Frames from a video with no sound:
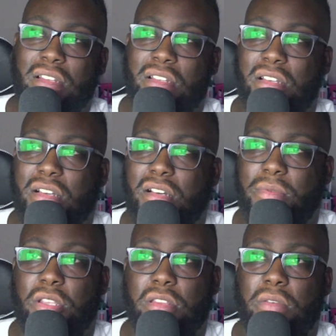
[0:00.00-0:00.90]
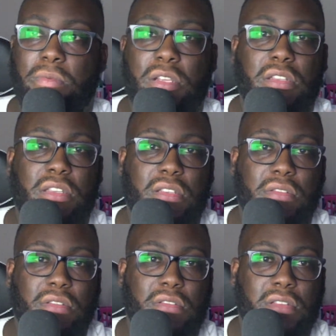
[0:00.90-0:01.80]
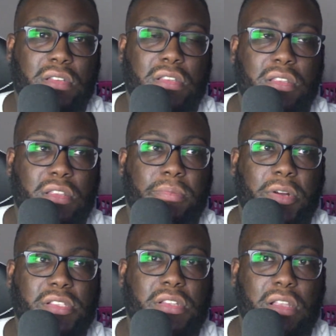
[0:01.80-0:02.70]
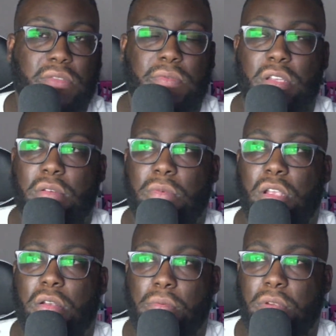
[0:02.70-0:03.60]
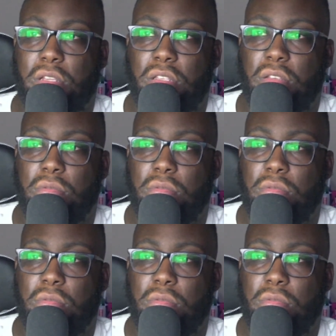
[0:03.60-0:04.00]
They really the price declines really